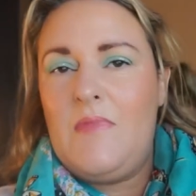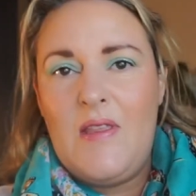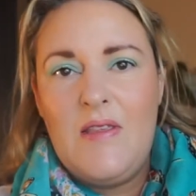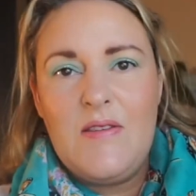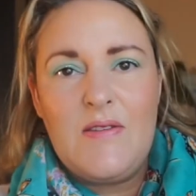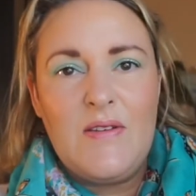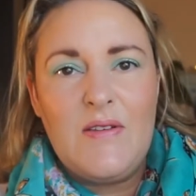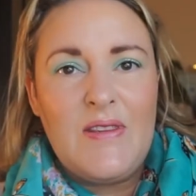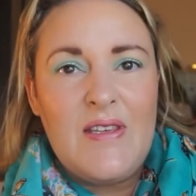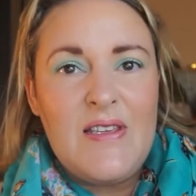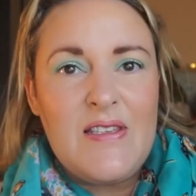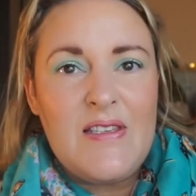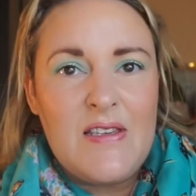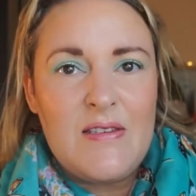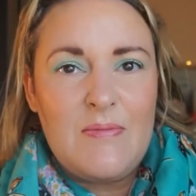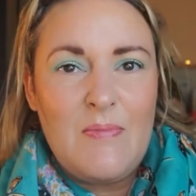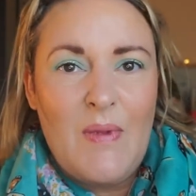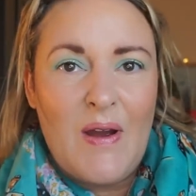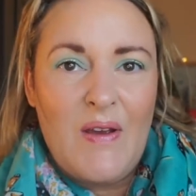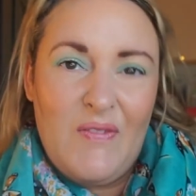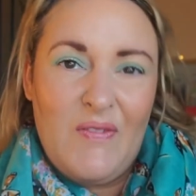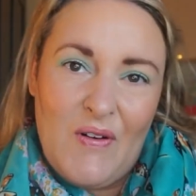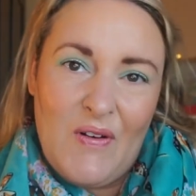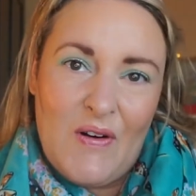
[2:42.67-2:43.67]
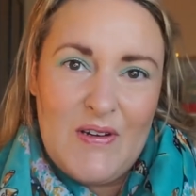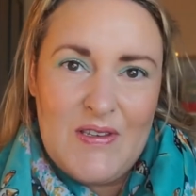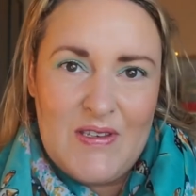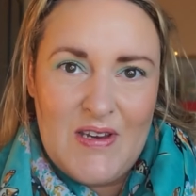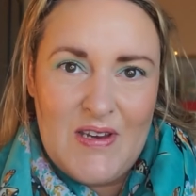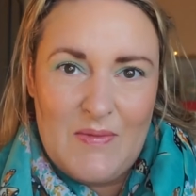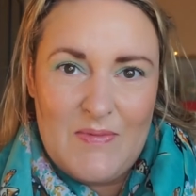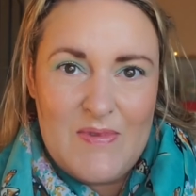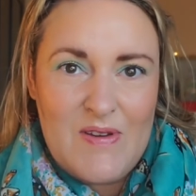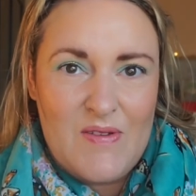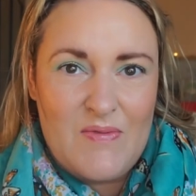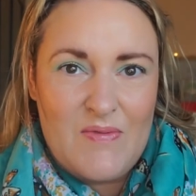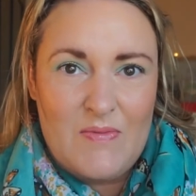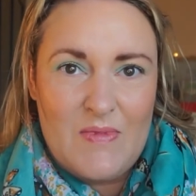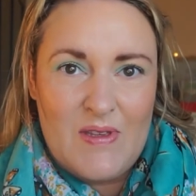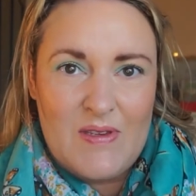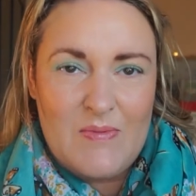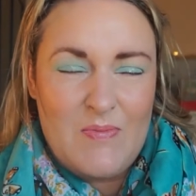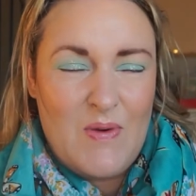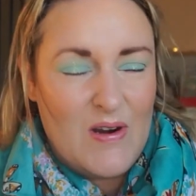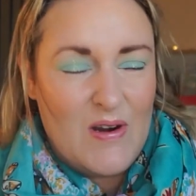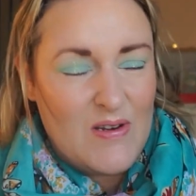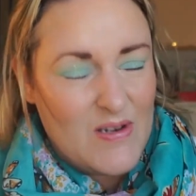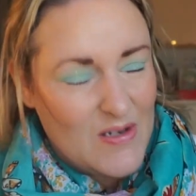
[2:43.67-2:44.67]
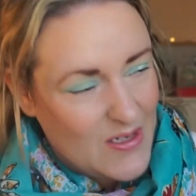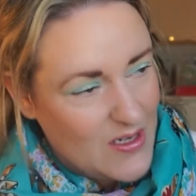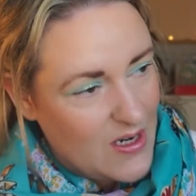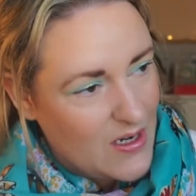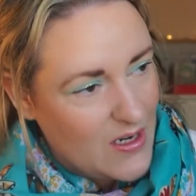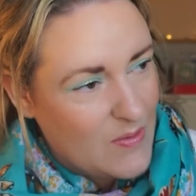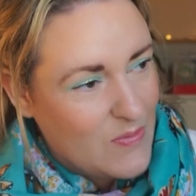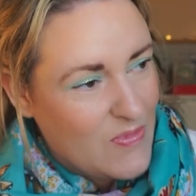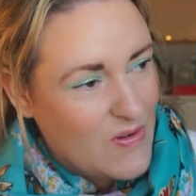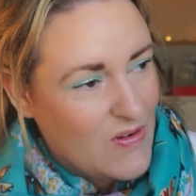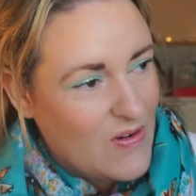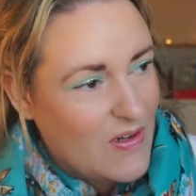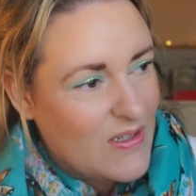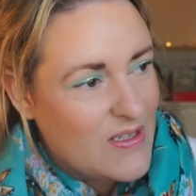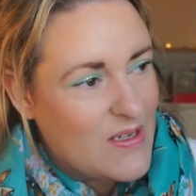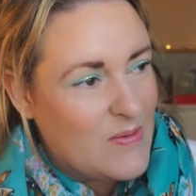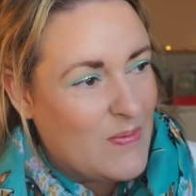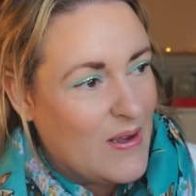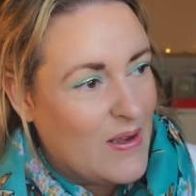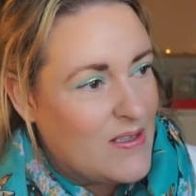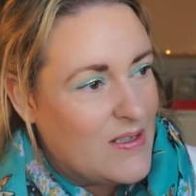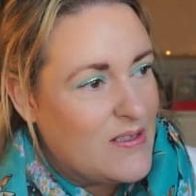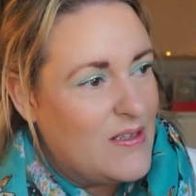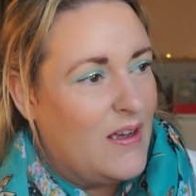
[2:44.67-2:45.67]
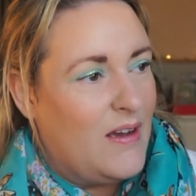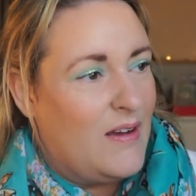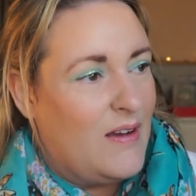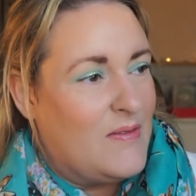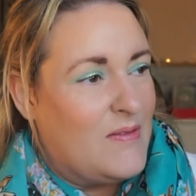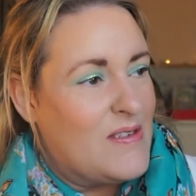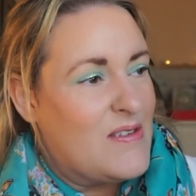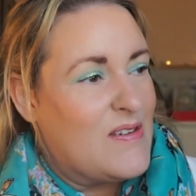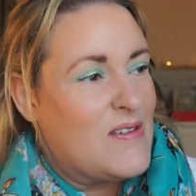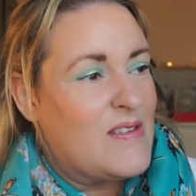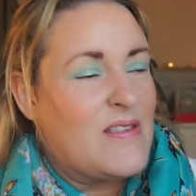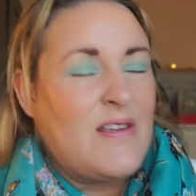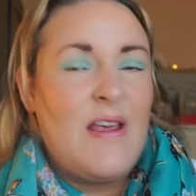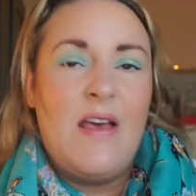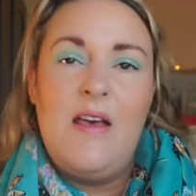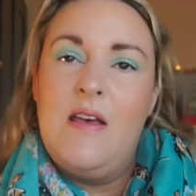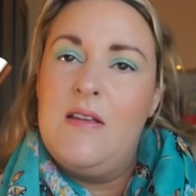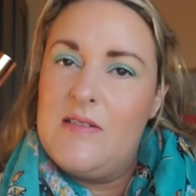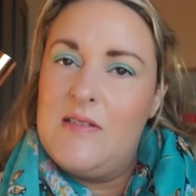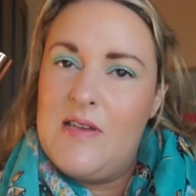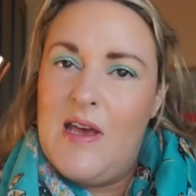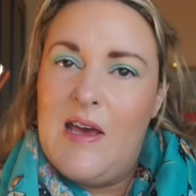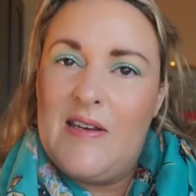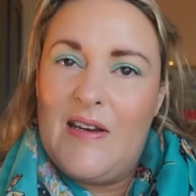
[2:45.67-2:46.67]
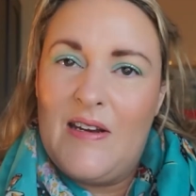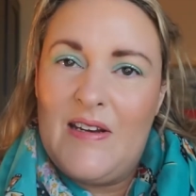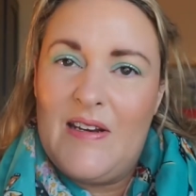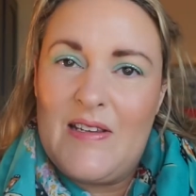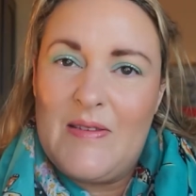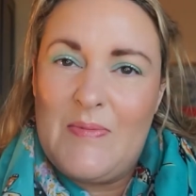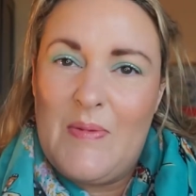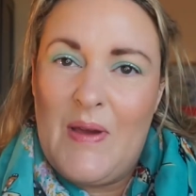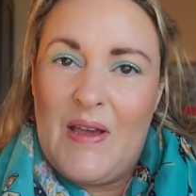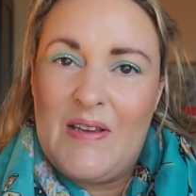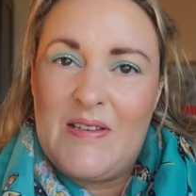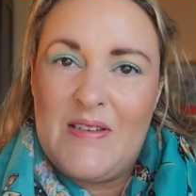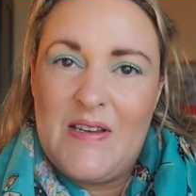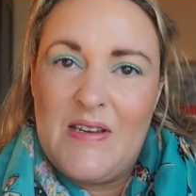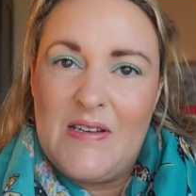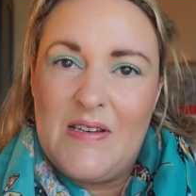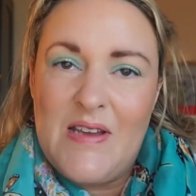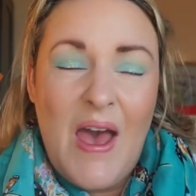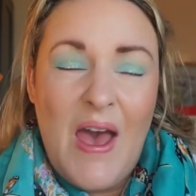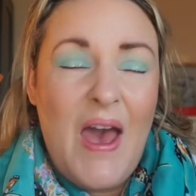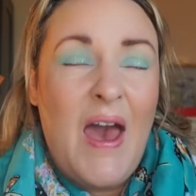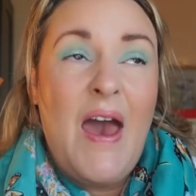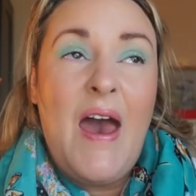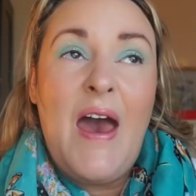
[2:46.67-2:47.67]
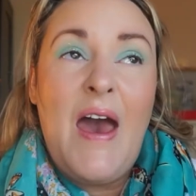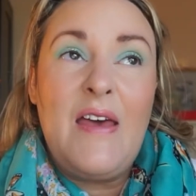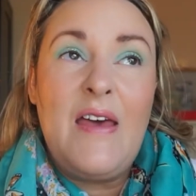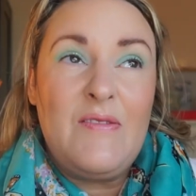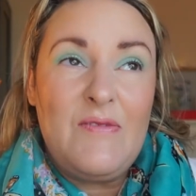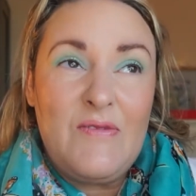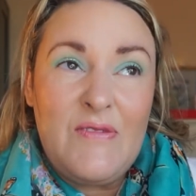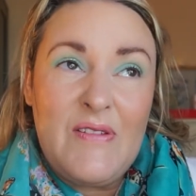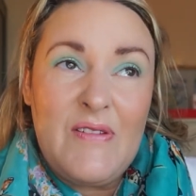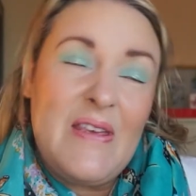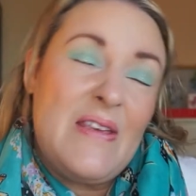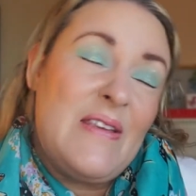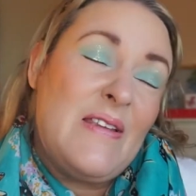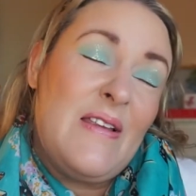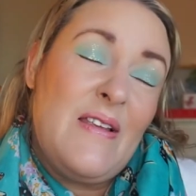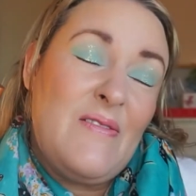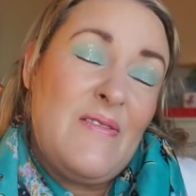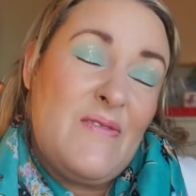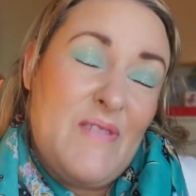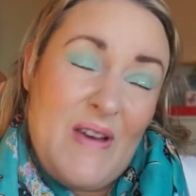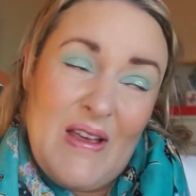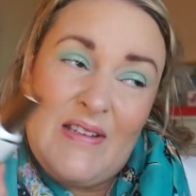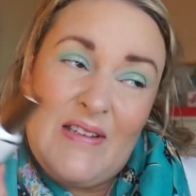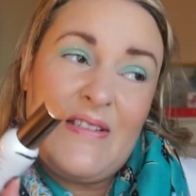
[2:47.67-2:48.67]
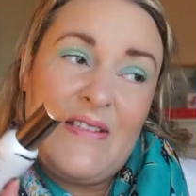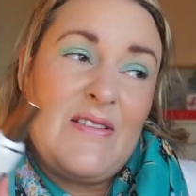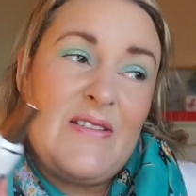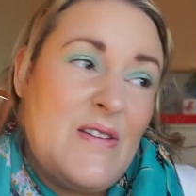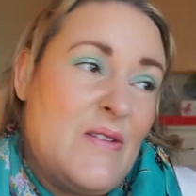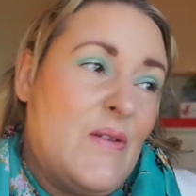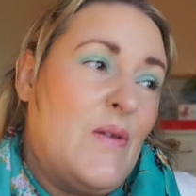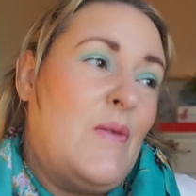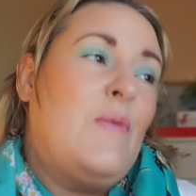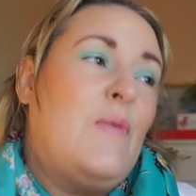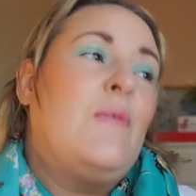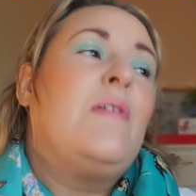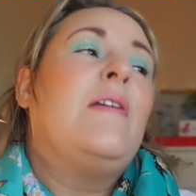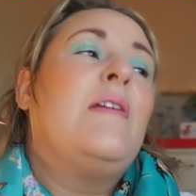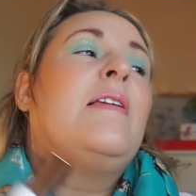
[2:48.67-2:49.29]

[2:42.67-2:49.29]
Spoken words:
So this is my first empty from this project, and I'm thrilled to bits. I was just tad unexpected and felt, you know, a